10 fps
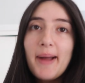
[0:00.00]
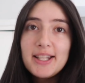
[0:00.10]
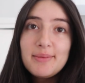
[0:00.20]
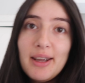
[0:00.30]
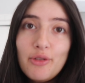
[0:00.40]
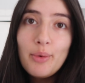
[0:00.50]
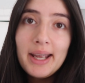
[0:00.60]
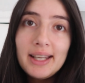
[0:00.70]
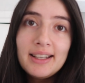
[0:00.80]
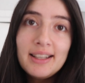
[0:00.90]
reminds me of
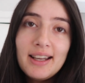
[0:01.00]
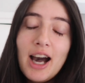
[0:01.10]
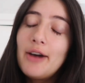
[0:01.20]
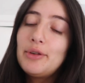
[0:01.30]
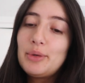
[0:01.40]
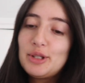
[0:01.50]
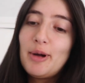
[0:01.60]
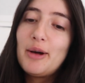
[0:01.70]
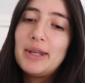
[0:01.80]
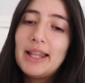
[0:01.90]
when harvey was a
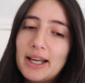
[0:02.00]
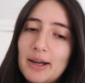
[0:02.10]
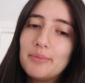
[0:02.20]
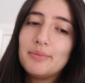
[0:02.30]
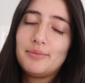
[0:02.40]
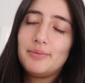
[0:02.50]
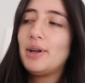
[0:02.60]
puppy like i'm